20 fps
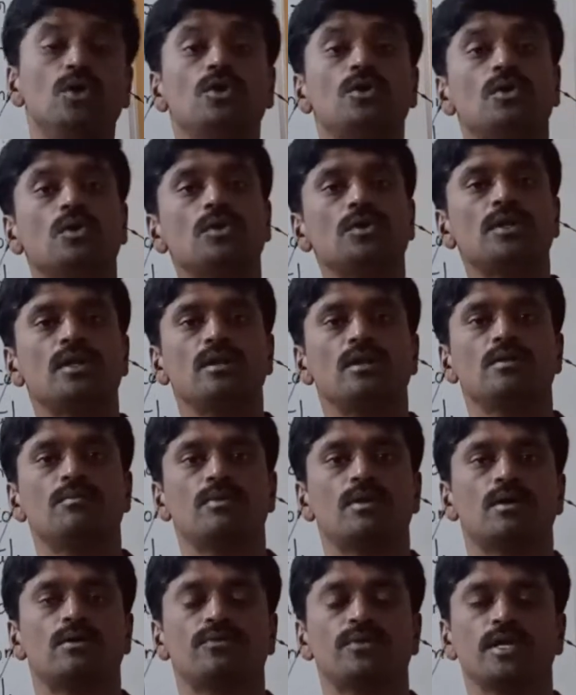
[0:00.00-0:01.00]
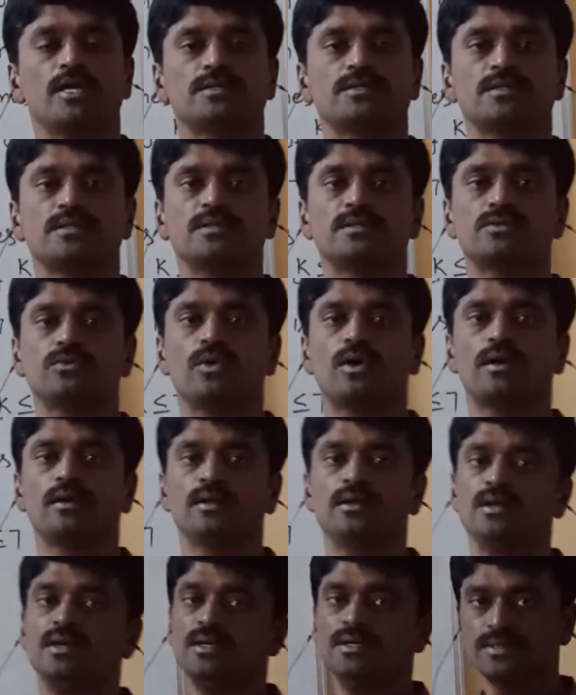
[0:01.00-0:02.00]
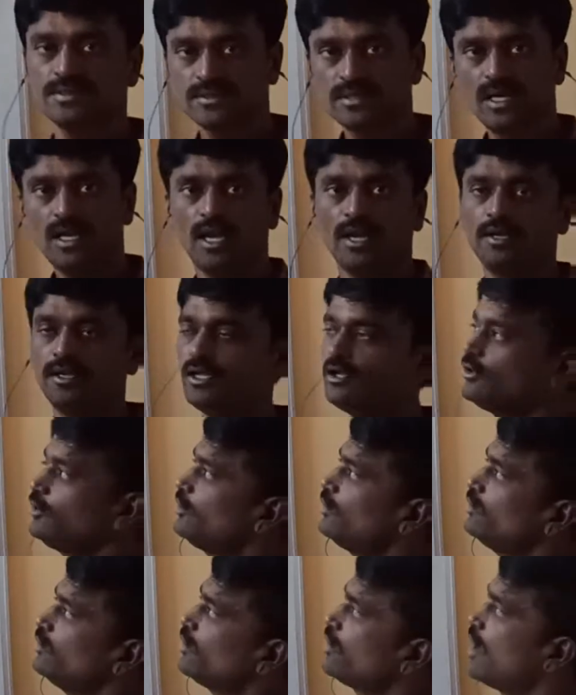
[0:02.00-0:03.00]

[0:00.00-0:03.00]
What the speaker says: Total number of cases is what? Selecting 2